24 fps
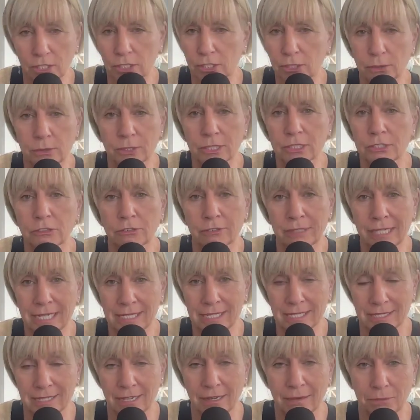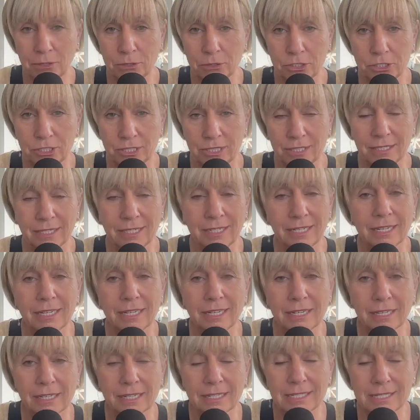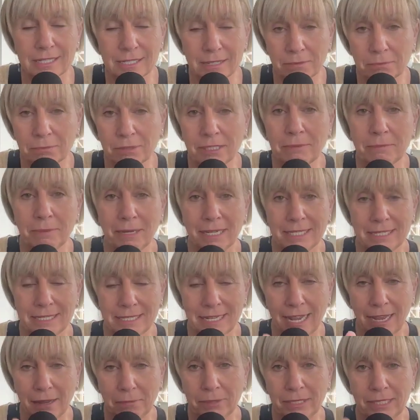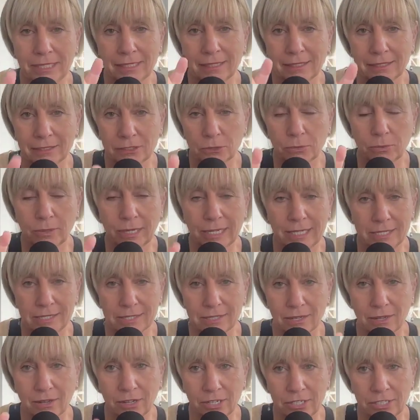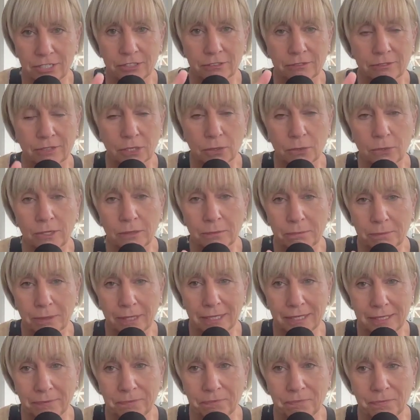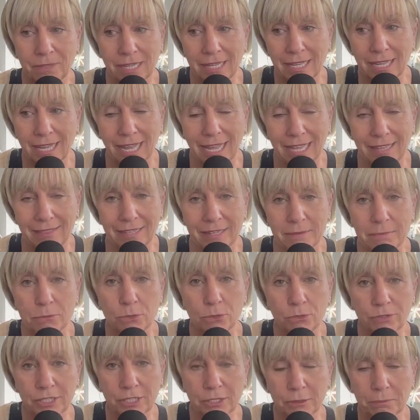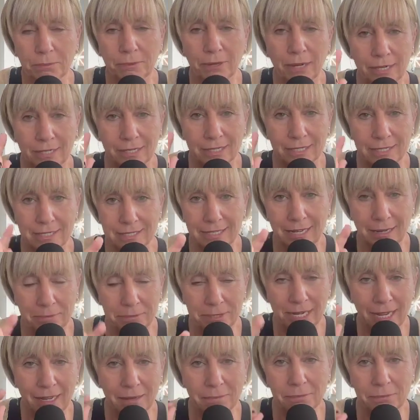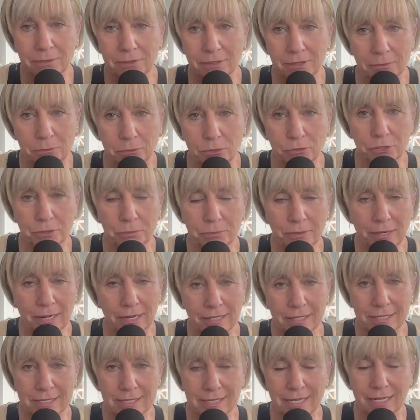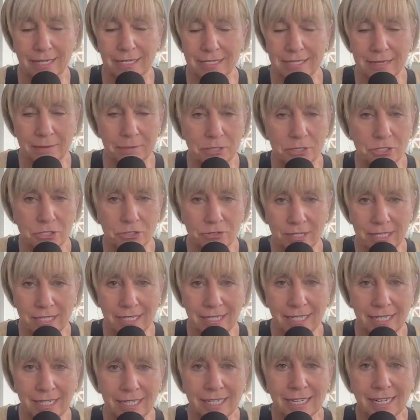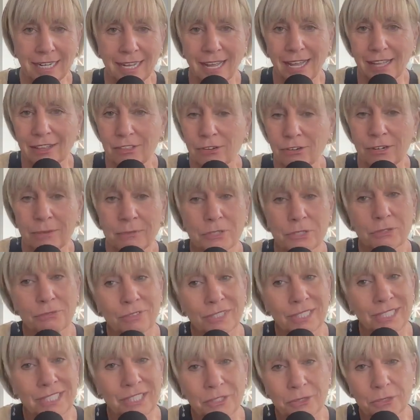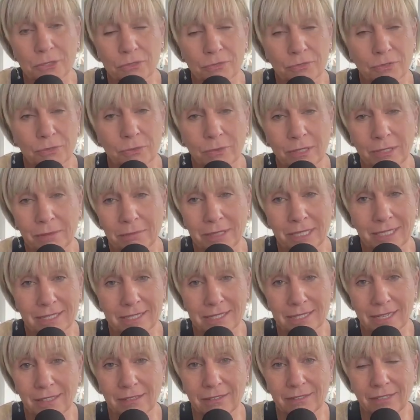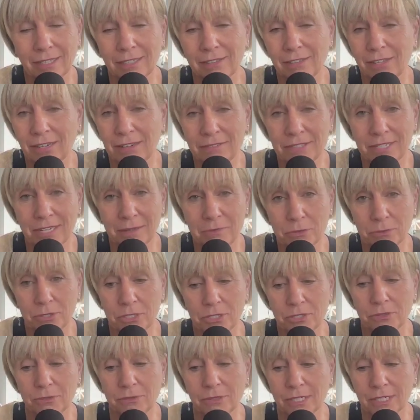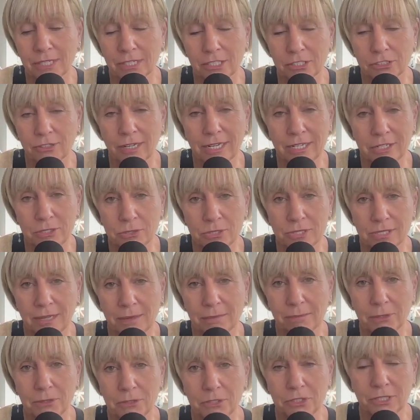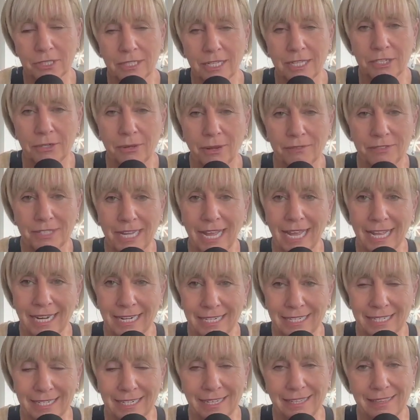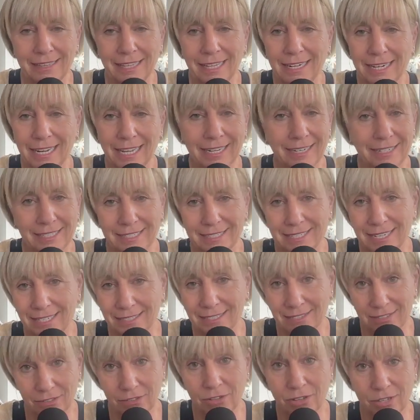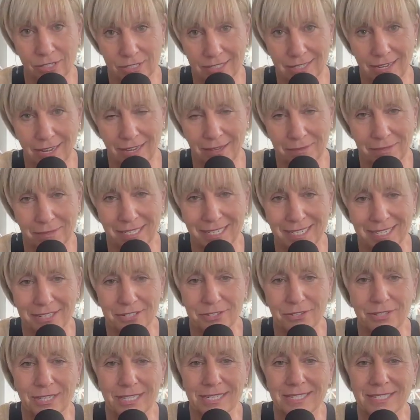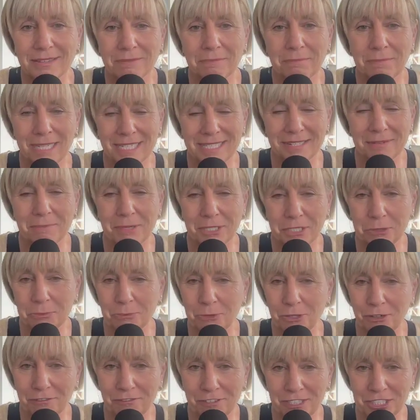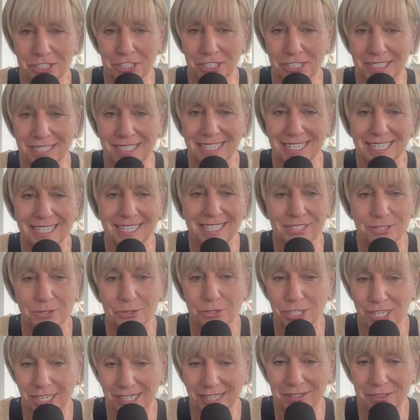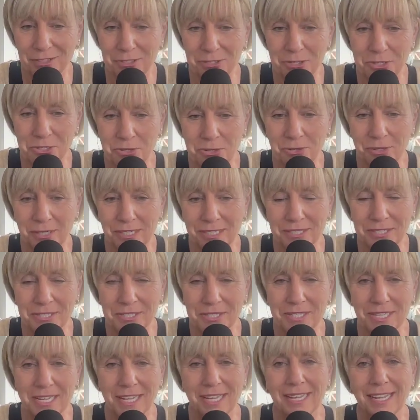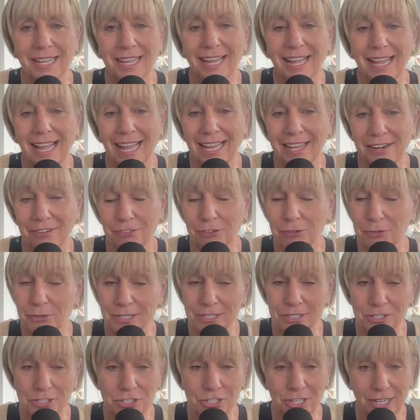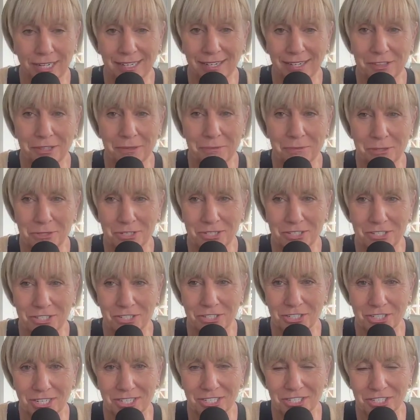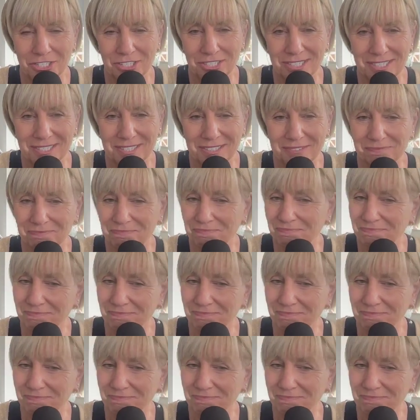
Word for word: You can create stop motion simply by tapping twice on your record button and then moving your products. Tap, tap, move your products. And I demonstrated it. Thought it was a really useful one because a, a lot of times when you try to do stop motion, then you have to edit. That editing takes a long time. So this makes it much more efficient. So check out the tutorials. And of course, check out the music suggestions.